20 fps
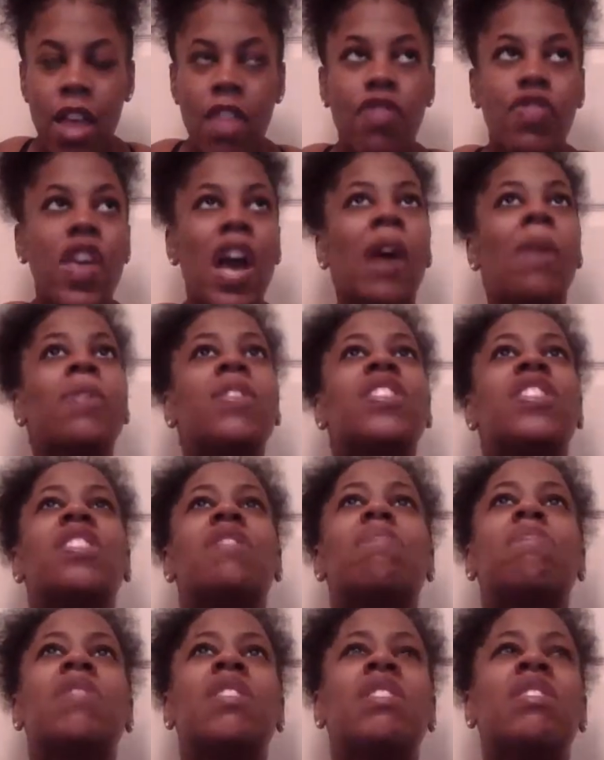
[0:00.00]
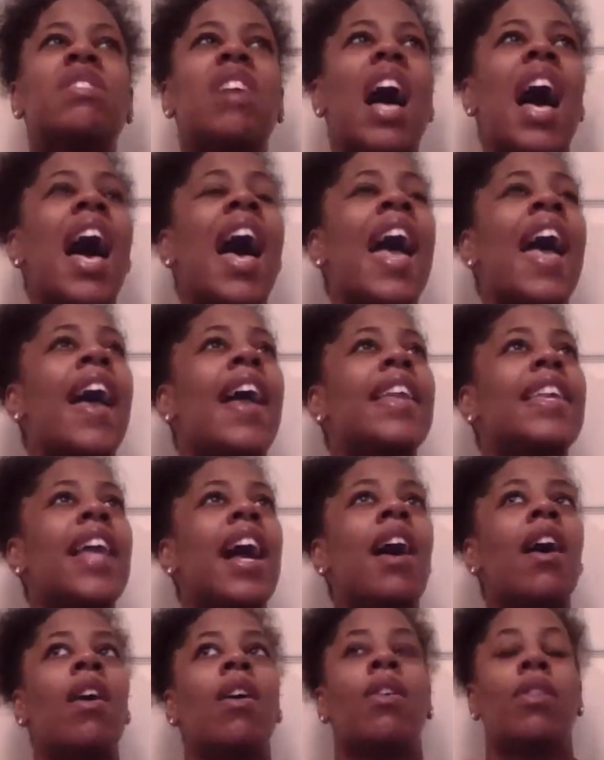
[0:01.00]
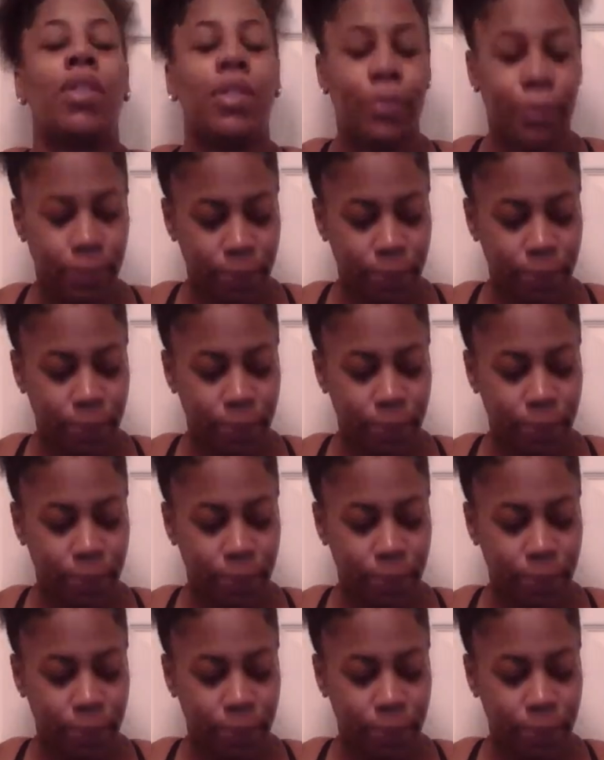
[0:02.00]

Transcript: That was the most, y'all,